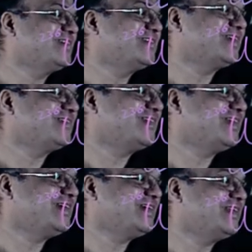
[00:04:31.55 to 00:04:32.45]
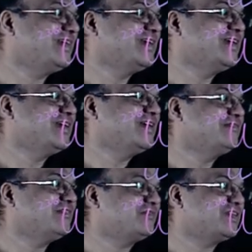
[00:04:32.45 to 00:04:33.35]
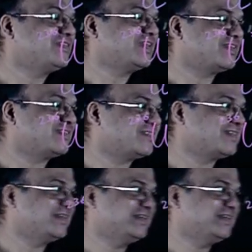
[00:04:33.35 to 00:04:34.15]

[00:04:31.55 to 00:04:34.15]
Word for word: 6 here 56